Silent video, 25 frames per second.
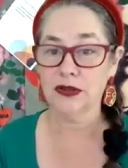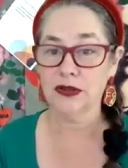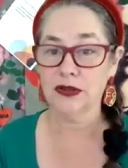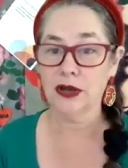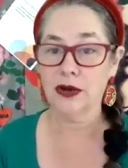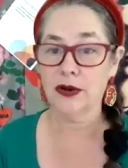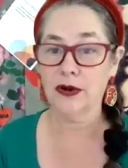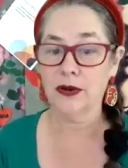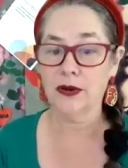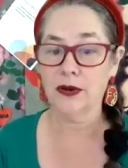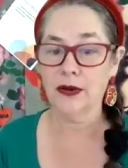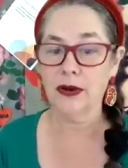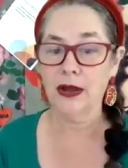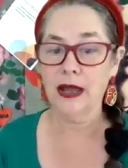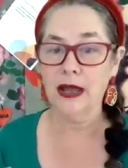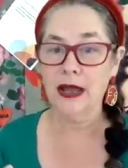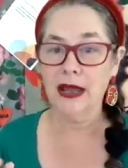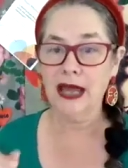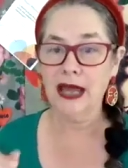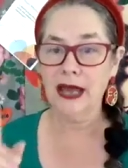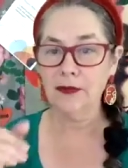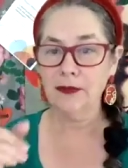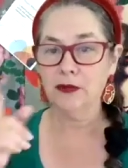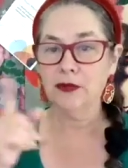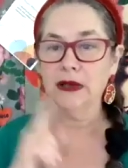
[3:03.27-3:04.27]
So
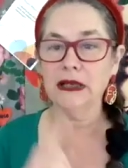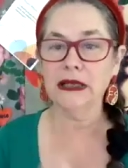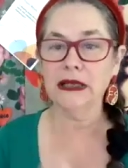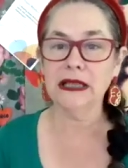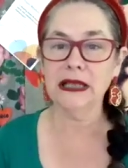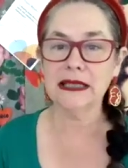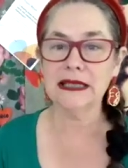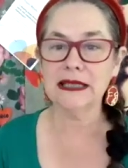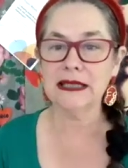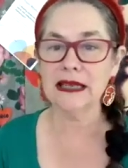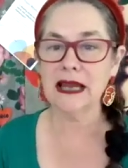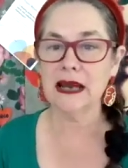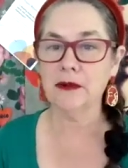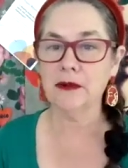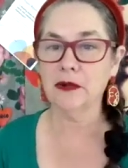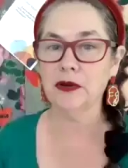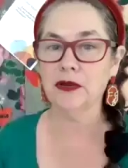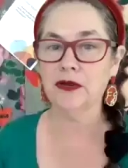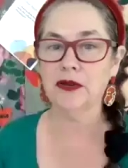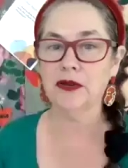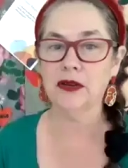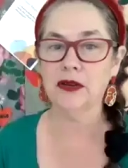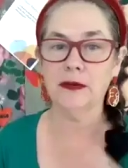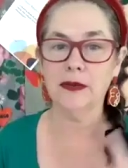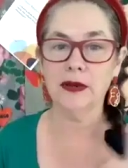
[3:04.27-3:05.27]
Anne-Marie, let's start
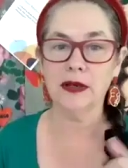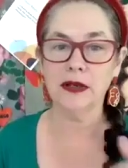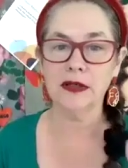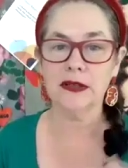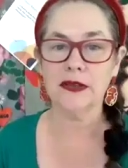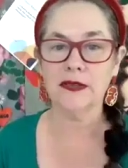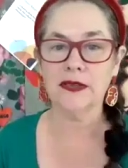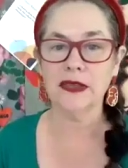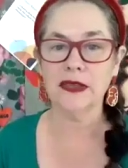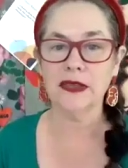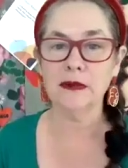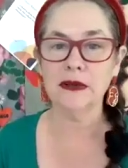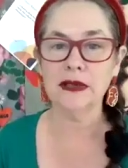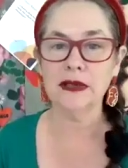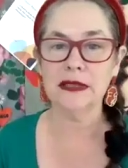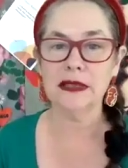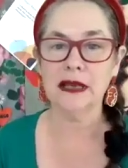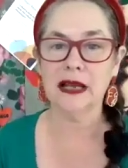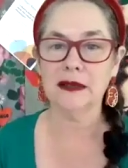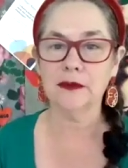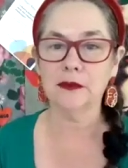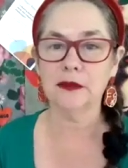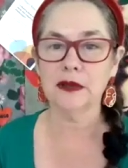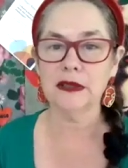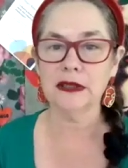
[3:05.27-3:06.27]
with you because I think we
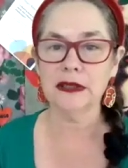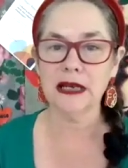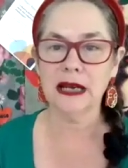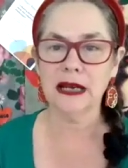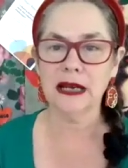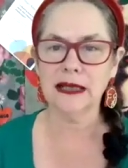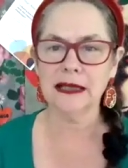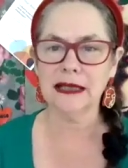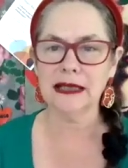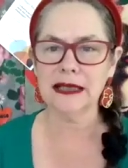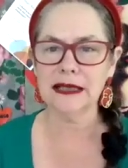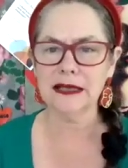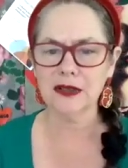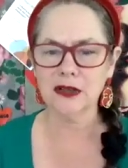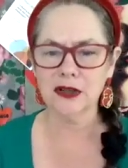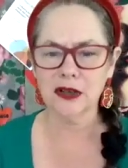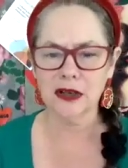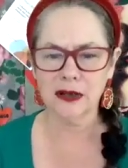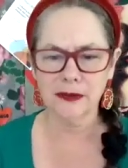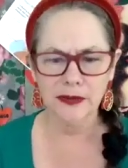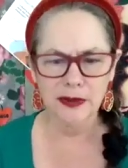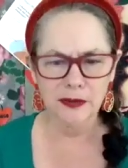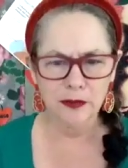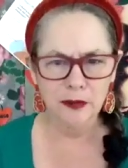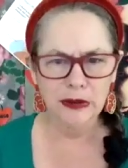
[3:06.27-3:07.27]
started with Doug last
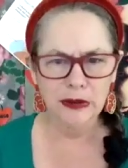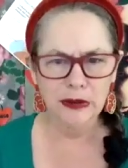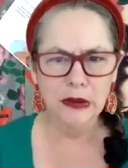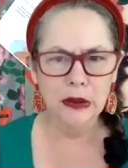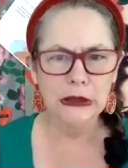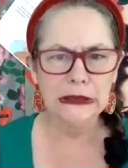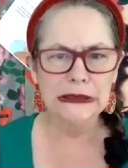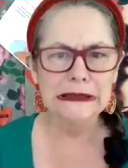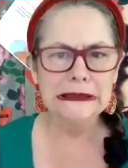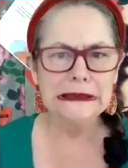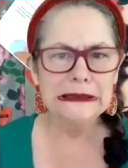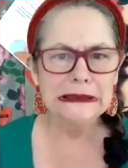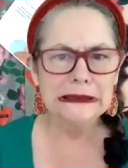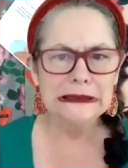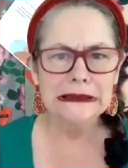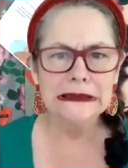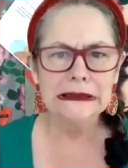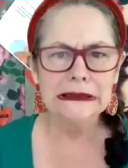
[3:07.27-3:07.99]
time, did we not?